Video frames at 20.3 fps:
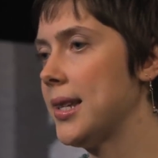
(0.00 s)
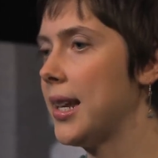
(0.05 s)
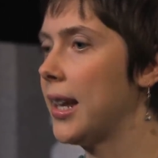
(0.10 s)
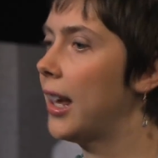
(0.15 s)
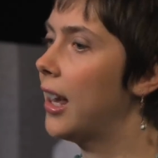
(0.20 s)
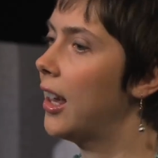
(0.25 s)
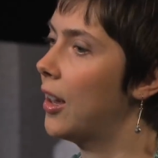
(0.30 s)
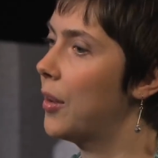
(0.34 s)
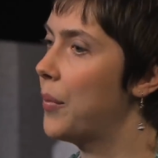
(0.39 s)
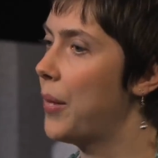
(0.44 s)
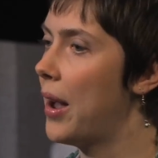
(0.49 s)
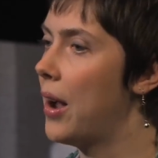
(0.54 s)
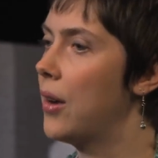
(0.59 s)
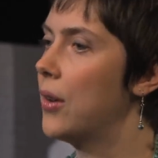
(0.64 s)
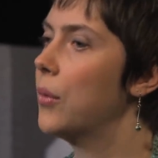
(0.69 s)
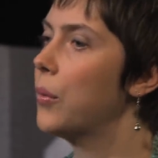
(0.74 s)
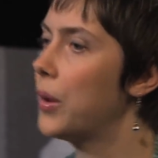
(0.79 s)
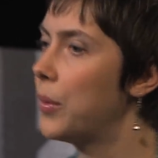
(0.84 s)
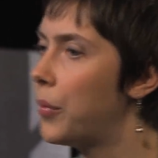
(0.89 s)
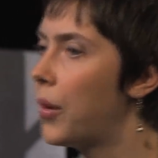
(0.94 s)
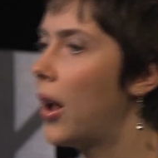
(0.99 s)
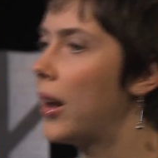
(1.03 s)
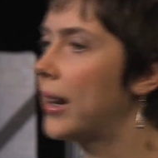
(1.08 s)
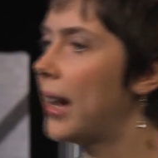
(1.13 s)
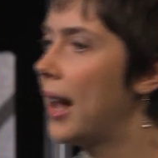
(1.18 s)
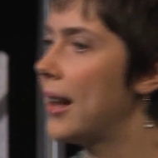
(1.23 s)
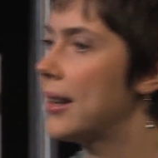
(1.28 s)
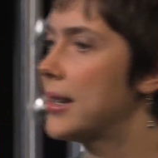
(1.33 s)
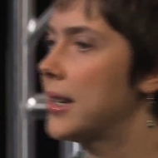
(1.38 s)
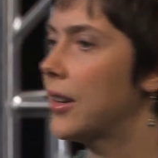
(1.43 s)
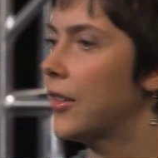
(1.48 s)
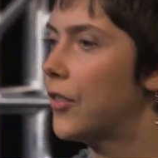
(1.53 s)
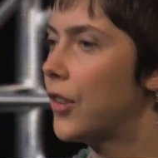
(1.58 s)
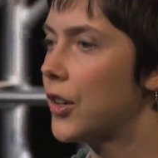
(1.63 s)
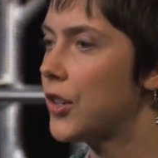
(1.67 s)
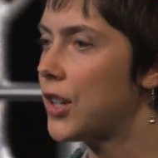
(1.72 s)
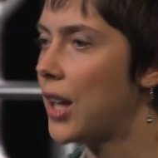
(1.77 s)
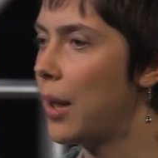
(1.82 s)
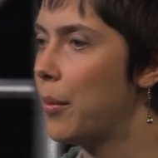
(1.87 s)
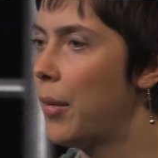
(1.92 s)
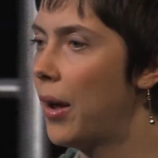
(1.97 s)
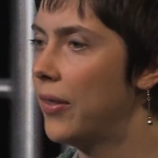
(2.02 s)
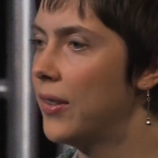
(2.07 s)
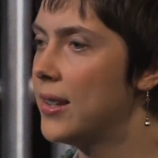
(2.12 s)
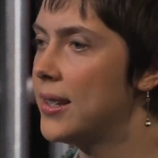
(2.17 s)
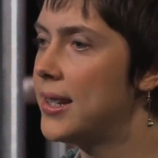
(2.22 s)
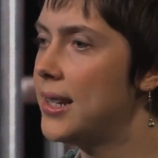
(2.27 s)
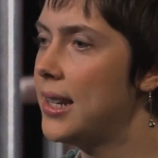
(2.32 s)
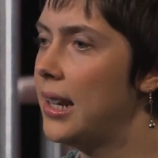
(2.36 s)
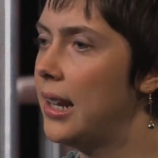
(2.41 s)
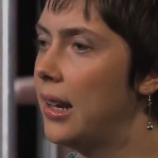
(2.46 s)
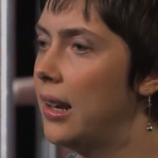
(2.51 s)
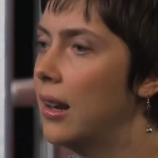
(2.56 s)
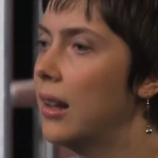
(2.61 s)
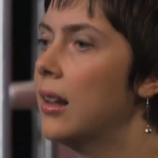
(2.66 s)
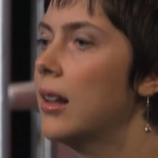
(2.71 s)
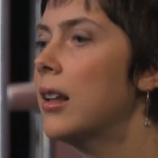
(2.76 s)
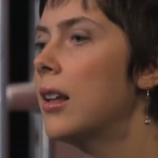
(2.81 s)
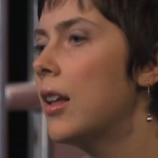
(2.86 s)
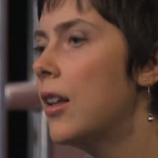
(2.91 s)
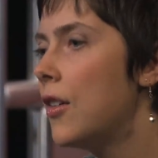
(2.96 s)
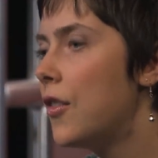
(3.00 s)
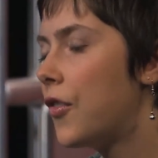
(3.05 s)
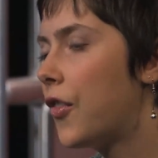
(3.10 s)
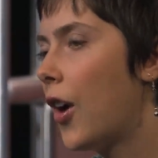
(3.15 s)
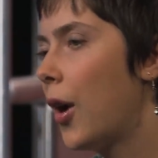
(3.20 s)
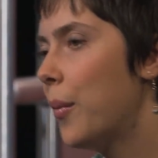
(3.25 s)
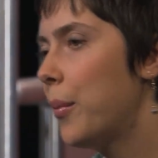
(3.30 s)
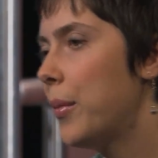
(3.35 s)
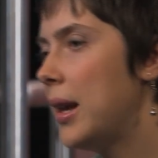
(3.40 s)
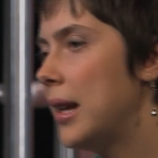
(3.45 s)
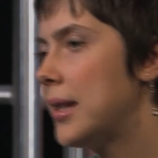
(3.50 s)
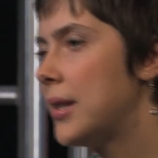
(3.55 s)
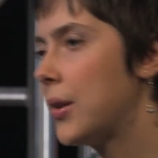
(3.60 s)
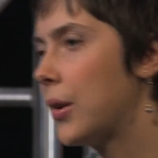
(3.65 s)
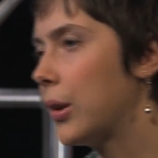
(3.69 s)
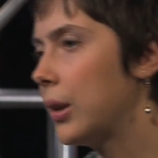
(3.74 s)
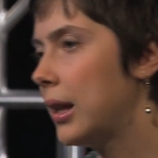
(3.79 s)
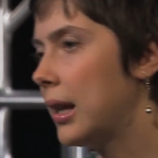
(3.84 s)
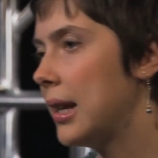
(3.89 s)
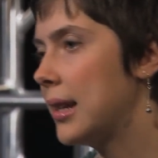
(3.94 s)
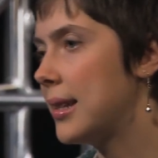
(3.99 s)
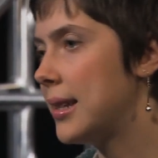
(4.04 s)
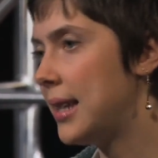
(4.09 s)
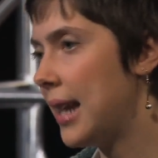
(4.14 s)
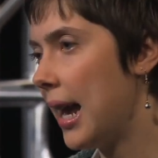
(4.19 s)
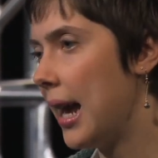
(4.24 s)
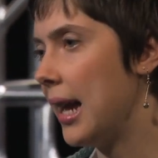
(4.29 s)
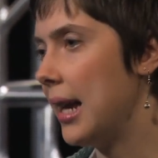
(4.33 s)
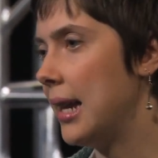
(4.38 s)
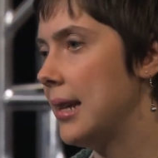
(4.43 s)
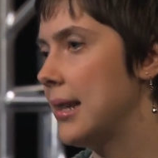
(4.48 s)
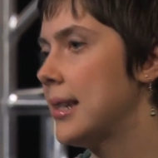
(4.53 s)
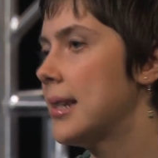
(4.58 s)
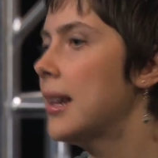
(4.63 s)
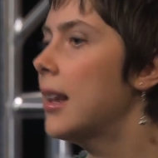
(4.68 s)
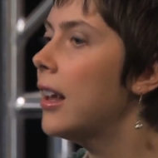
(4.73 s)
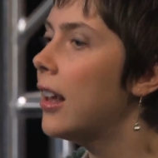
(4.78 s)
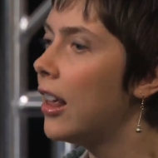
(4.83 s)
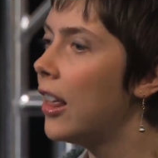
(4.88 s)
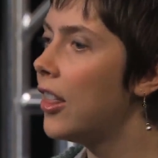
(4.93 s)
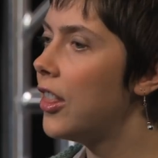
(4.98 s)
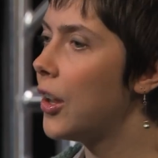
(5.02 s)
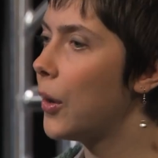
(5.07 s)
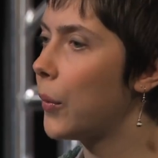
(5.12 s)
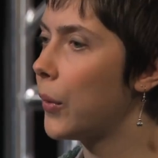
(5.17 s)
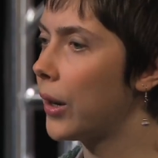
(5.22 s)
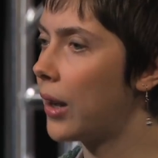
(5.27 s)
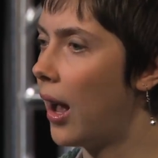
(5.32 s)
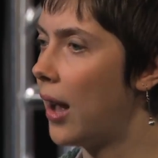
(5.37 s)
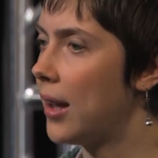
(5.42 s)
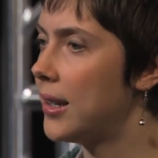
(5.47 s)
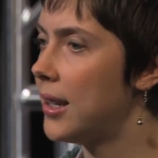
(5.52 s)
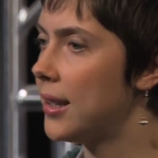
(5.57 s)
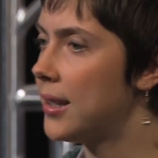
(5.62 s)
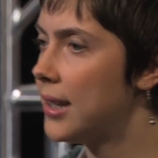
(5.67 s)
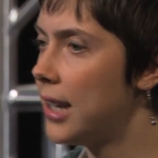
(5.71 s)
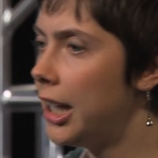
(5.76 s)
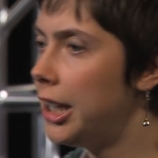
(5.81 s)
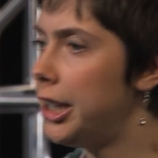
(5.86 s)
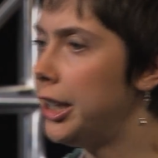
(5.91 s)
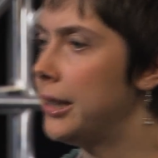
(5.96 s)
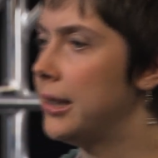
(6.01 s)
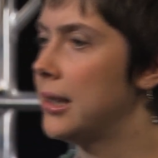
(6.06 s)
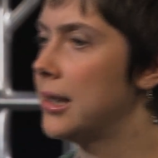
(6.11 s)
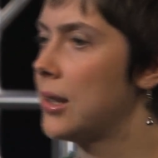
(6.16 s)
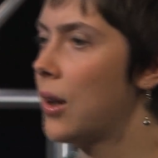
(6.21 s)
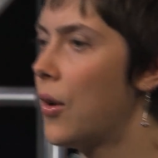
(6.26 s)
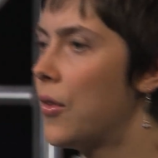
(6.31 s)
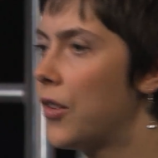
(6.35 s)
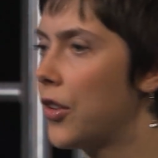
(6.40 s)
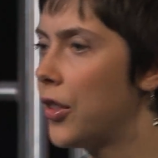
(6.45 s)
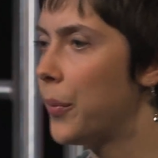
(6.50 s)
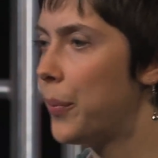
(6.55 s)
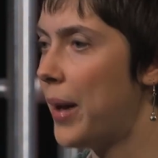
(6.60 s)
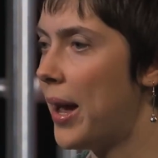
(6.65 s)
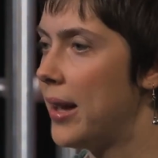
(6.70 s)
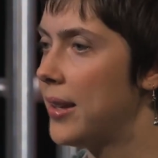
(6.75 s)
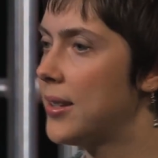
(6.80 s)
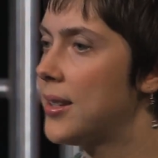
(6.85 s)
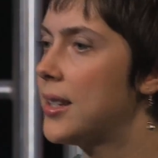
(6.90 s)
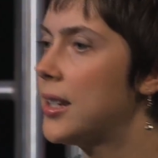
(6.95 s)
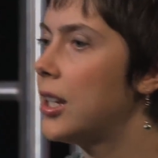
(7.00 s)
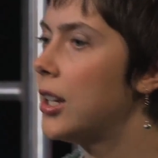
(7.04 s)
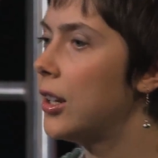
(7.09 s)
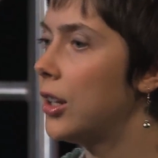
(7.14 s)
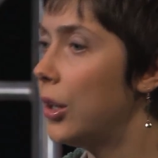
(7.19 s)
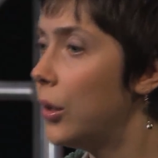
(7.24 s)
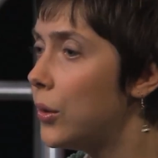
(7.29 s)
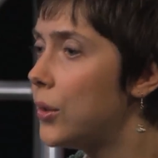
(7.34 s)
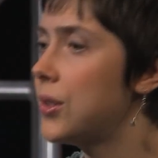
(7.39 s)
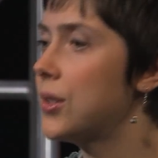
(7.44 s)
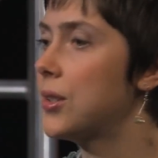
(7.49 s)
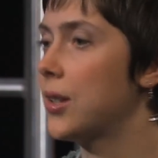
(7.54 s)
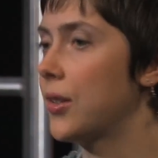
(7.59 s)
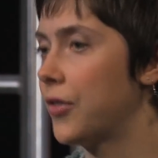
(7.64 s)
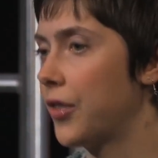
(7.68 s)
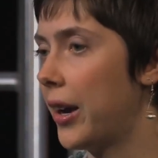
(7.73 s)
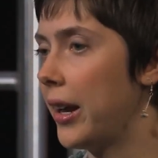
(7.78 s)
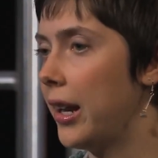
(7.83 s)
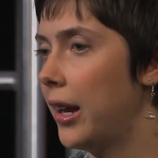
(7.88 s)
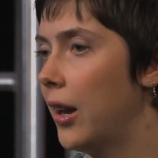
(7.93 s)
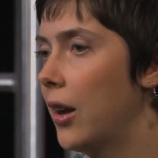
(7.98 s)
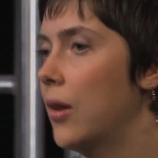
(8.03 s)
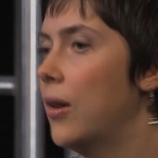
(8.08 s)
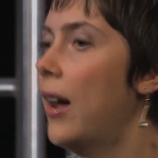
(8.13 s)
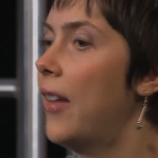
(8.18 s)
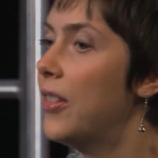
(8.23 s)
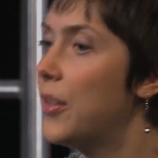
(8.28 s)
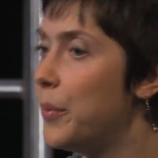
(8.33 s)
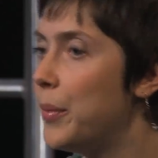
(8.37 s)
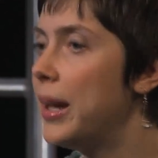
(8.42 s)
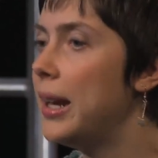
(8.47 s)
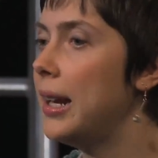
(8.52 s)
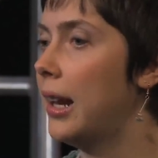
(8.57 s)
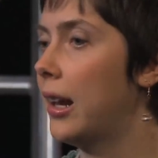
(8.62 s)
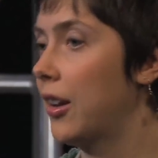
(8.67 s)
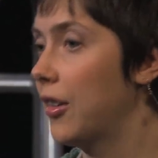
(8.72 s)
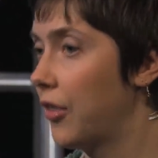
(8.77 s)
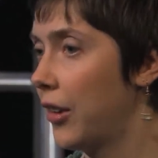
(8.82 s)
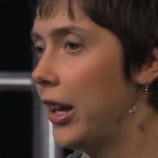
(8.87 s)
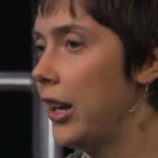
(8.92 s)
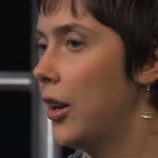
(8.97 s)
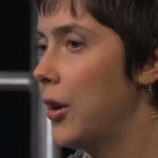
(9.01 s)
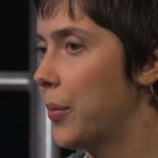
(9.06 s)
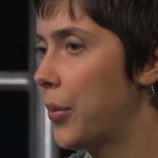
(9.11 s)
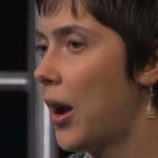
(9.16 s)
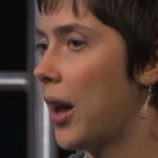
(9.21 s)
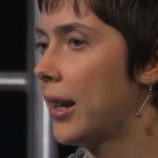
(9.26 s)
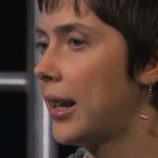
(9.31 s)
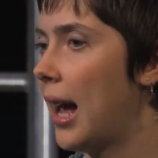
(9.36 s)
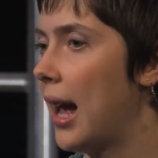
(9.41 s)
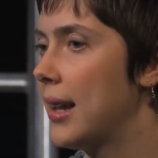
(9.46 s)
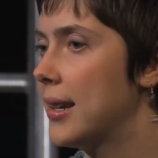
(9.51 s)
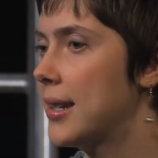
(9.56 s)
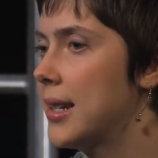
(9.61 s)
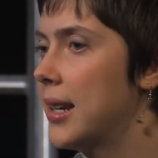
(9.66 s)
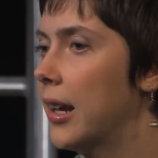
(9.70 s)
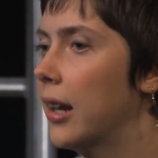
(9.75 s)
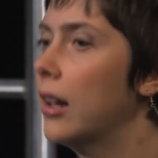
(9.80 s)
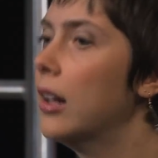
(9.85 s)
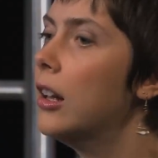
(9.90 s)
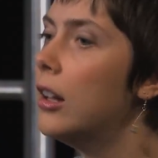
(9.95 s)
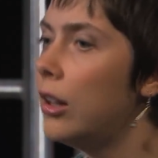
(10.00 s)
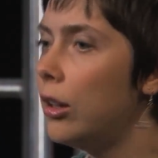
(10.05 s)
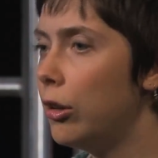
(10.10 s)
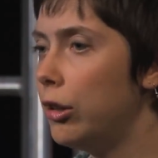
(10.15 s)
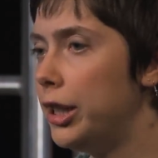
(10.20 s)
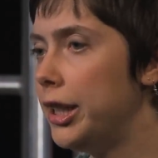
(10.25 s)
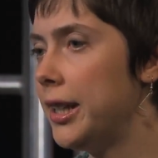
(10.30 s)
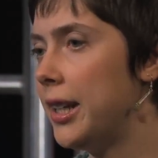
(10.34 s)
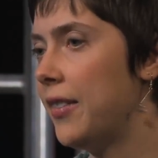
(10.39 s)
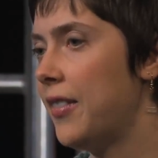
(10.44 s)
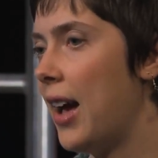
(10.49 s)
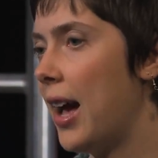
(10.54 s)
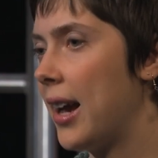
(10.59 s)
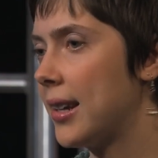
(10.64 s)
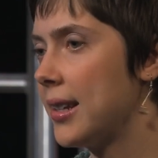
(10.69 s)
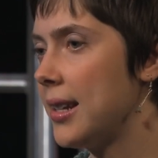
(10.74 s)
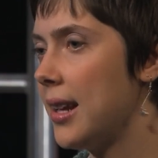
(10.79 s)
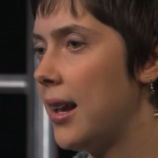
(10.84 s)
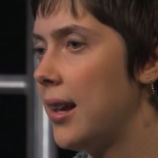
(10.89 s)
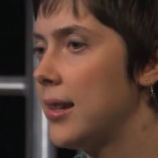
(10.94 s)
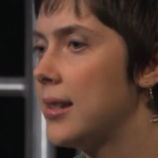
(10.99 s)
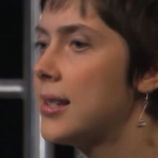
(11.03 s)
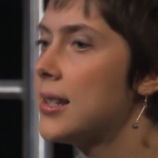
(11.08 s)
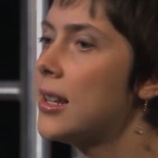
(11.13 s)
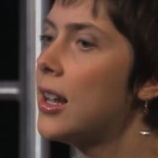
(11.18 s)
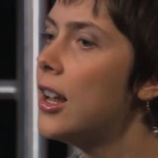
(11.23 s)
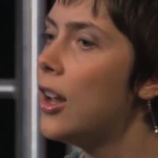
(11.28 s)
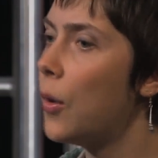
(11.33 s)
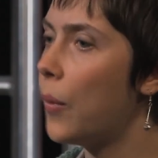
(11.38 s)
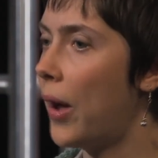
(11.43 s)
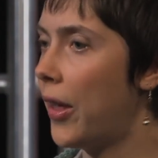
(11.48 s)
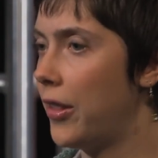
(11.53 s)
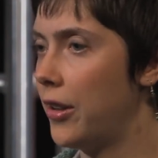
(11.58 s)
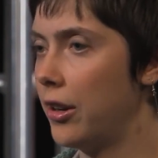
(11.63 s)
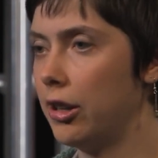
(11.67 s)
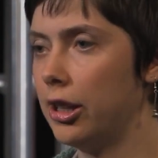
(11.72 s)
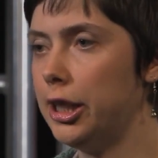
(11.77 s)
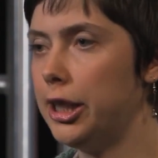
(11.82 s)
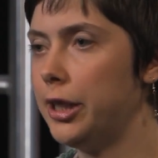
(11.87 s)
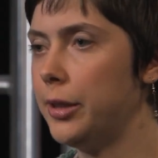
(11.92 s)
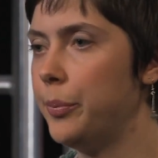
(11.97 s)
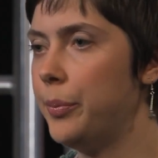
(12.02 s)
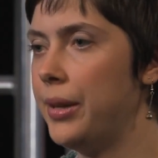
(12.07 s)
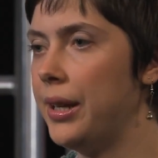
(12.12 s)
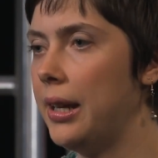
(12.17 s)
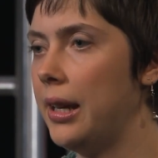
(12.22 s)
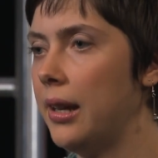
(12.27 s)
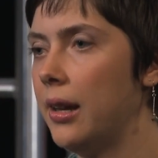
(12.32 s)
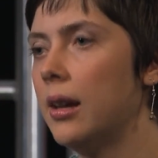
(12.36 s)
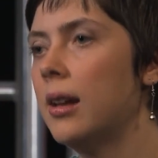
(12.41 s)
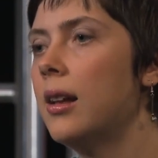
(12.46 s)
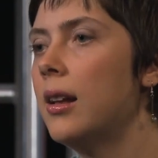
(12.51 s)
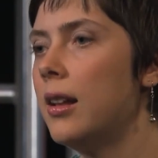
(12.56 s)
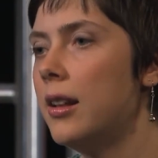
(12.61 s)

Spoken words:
thinking about when broadcasting first came on the scene. From its earliest days, there were contestations over the best uses of radio and the meaning of radio broadcasting. Who should have access, whether it should be